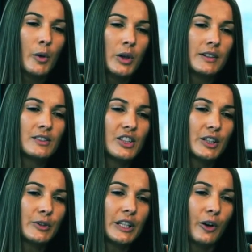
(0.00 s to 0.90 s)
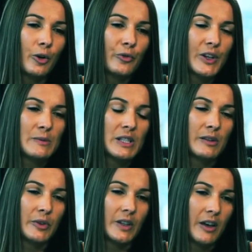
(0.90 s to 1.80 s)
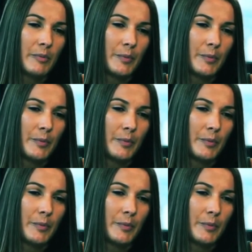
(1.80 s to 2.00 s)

Well, generally, co-investments are,